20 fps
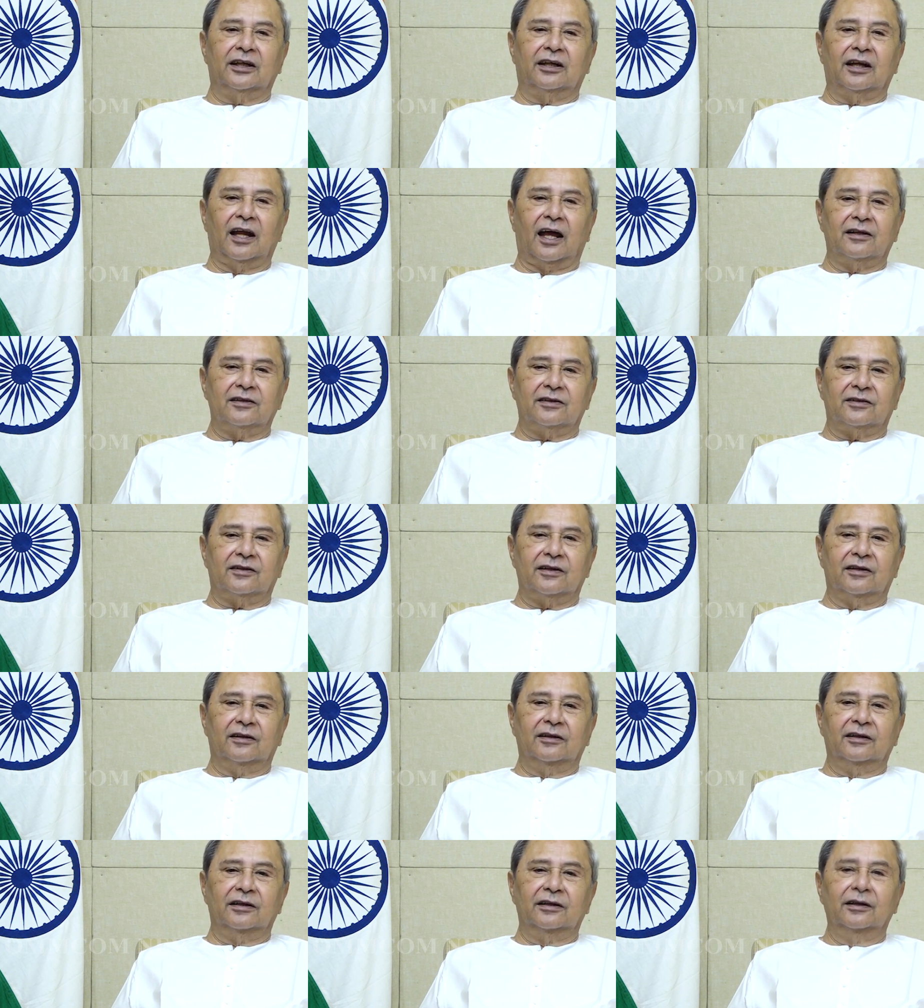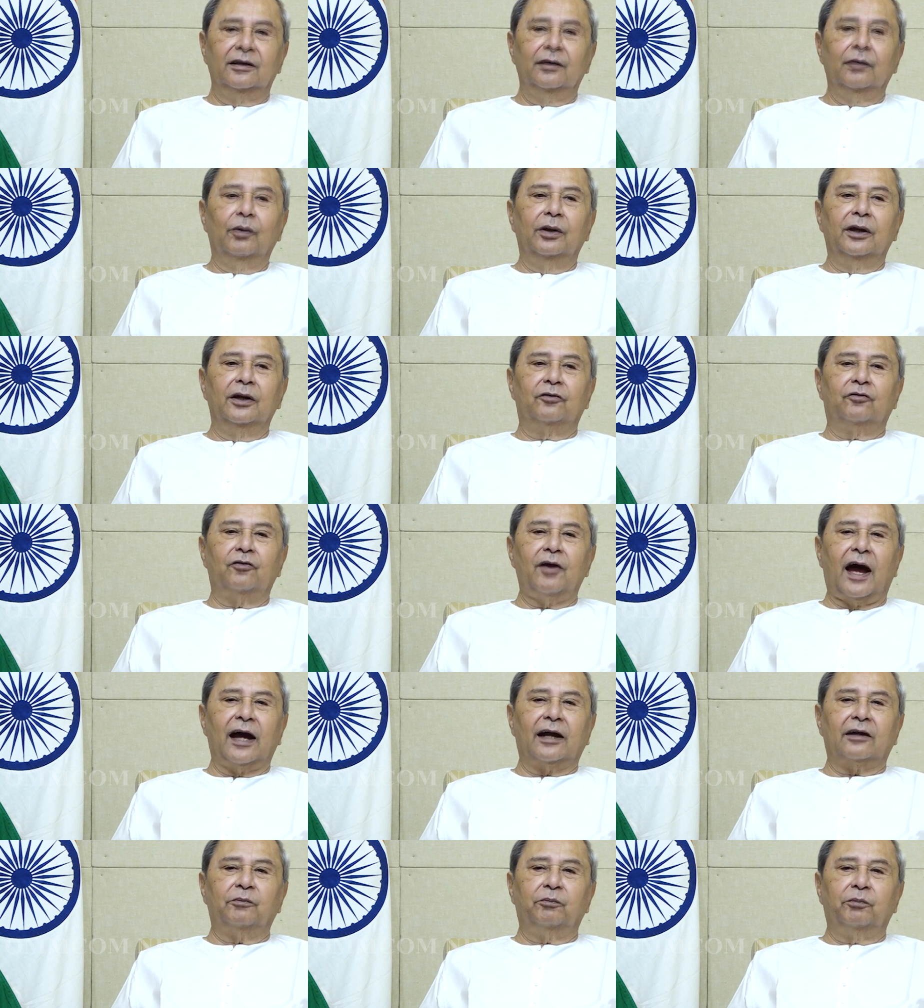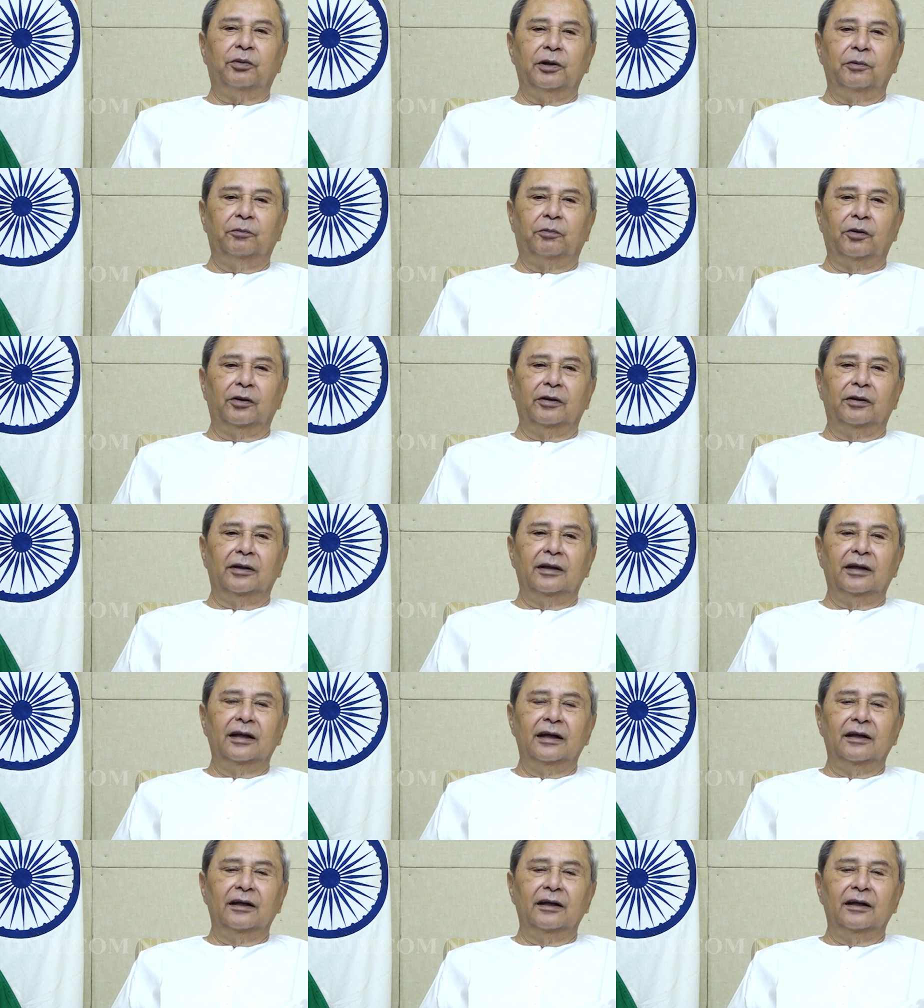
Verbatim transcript: cluster will attract people,